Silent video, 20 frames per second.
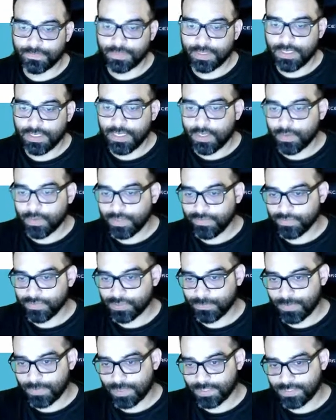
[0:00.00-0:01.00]
equally
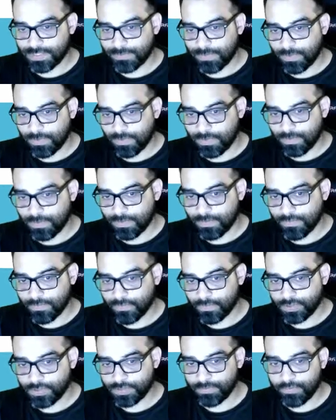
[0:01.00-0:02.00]
responsible
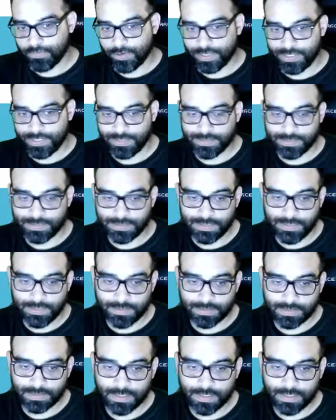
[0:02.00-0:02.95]
for spreading disease.